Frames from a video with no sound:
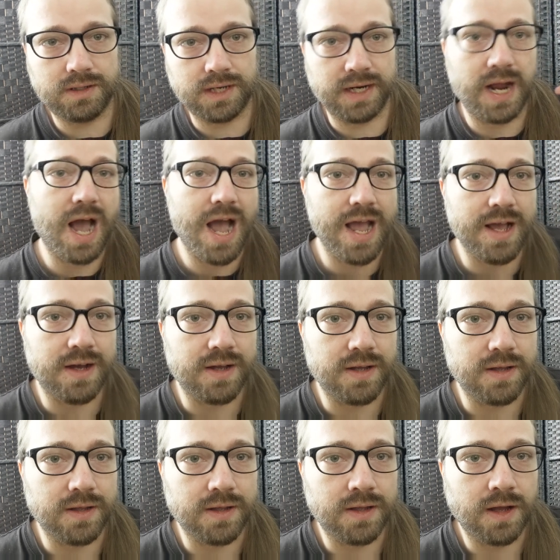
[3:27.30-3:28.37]

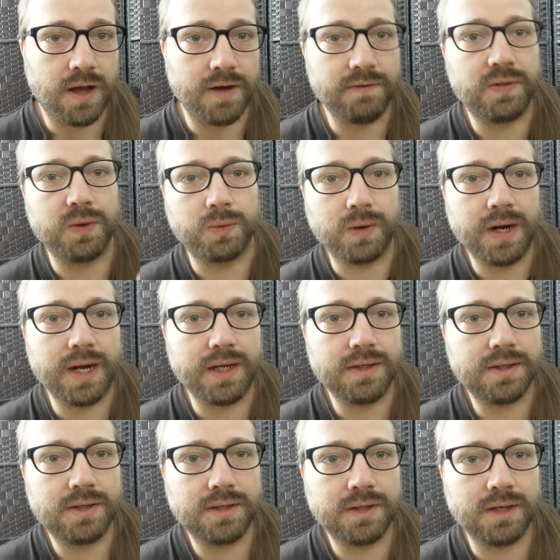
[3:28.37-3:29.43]
denial of the
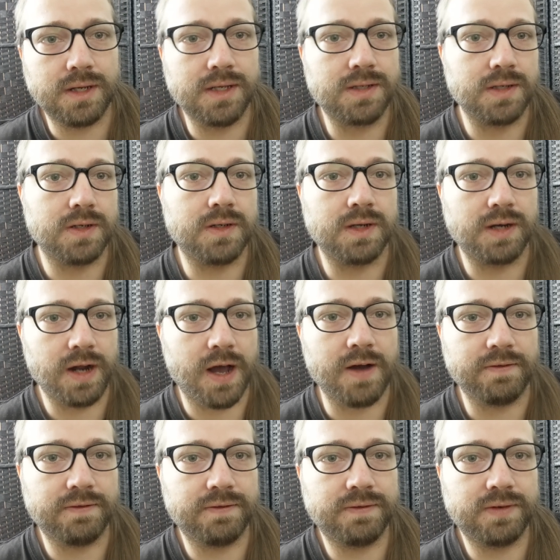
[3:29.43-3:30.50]
risk isn't
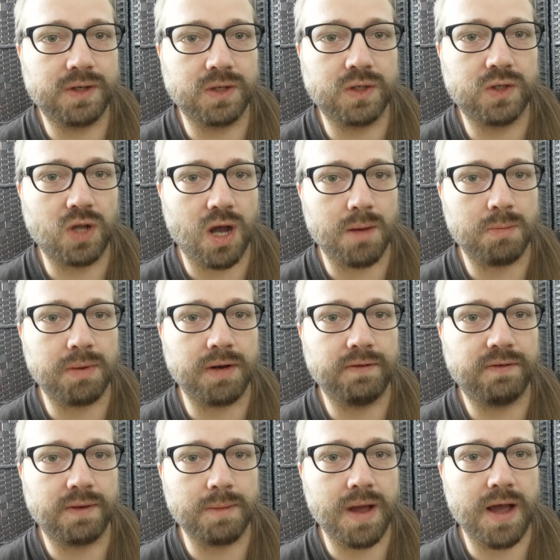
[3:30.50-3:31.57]
enough to stop it
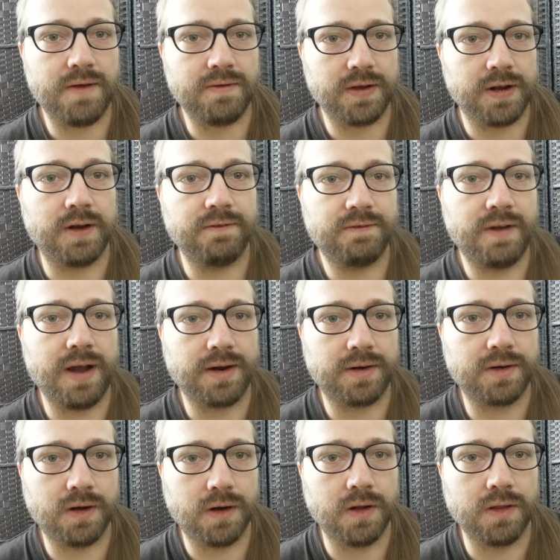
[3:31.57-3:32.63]
from having an
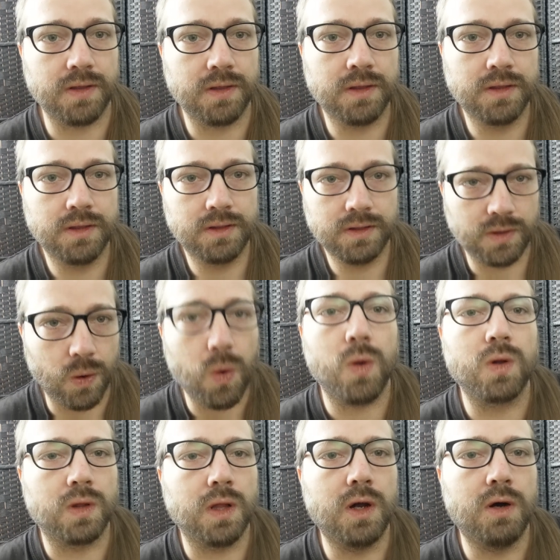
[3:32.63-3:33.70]
effect on the
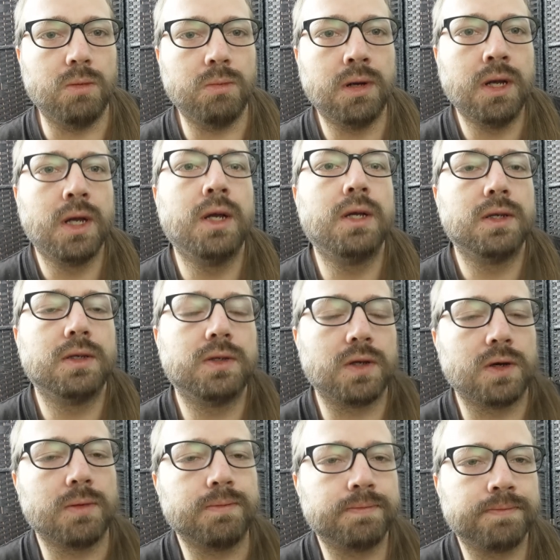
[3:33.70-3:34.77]
whole globe.
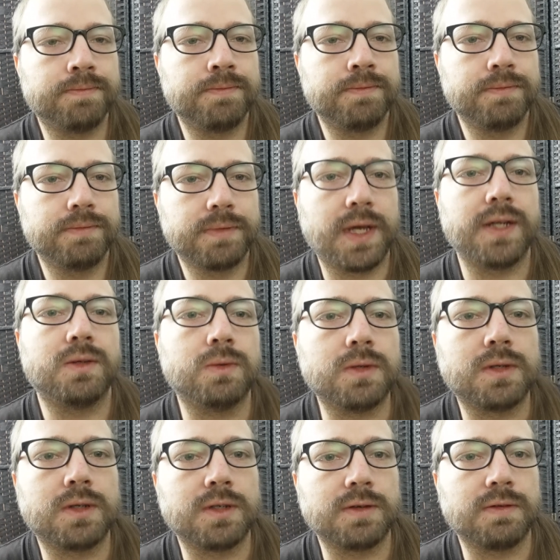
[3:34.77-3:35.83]
So that's what
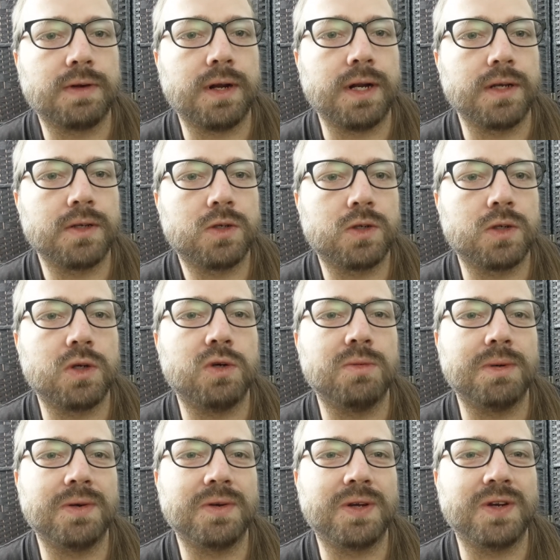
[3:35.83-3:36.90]
schizophrenics should know
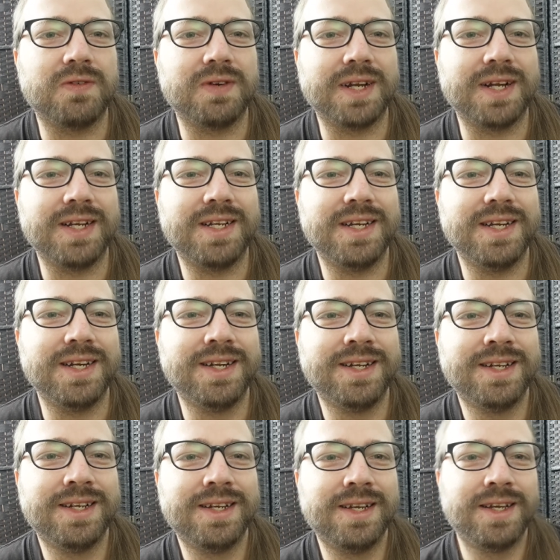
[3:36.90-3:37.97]
about COVID-19.
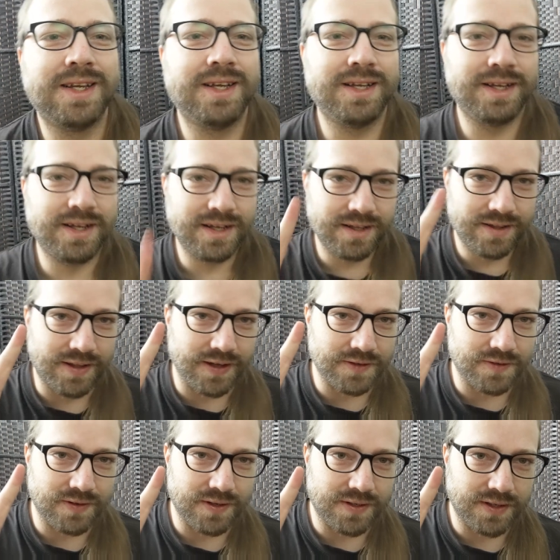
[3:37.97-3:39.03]
Thanks
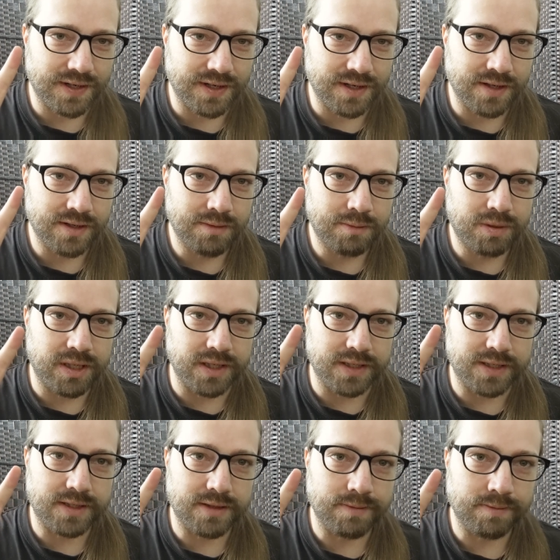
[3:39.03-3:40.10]
for listening.
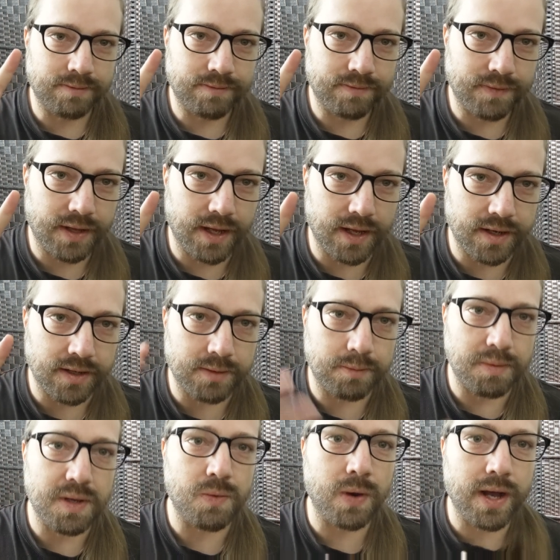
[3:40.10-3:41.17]
Peace and
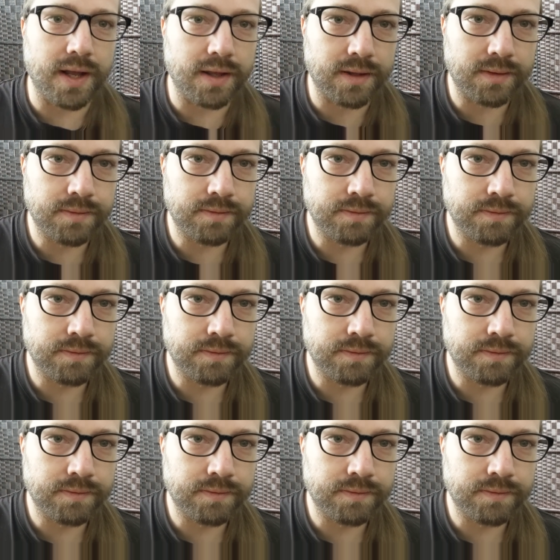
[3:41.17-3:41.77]
be well.